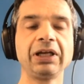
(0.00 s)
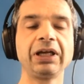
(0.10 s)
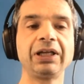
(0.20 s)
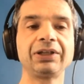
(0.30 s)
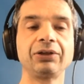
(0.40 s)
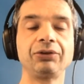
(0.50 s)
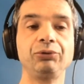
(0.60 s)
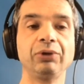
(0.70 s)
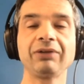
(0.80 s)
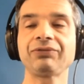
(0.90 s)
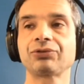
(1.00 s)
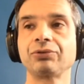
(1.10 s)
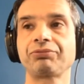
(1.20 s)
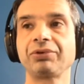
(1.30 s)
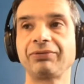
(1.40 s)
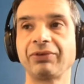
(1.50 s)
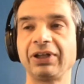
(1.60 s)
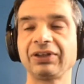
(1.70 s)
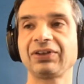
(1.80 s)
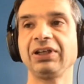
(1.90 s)
and you have to
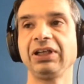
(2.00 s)
prevent